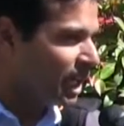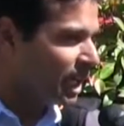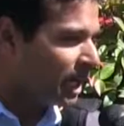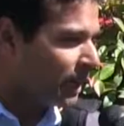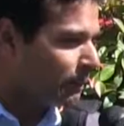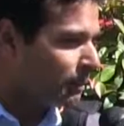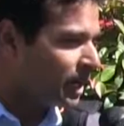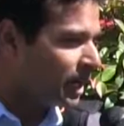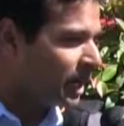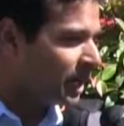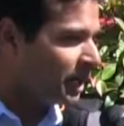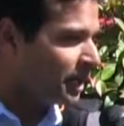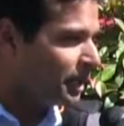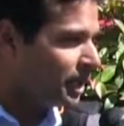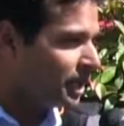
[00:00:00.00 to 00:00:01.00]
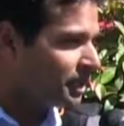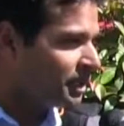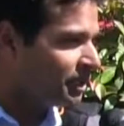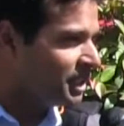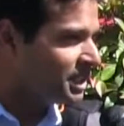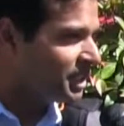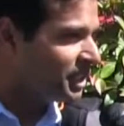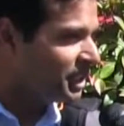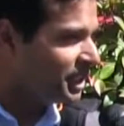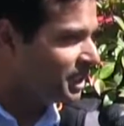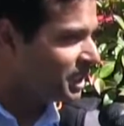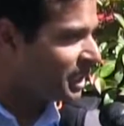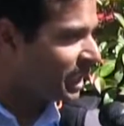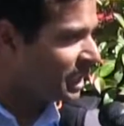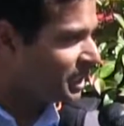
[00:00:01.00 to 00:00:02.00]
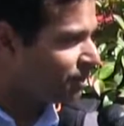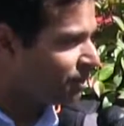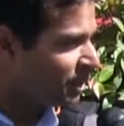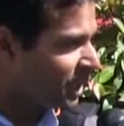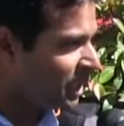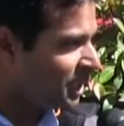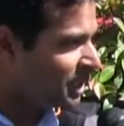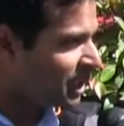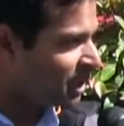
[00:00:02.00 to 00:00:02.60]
Uh, and the reason these guys find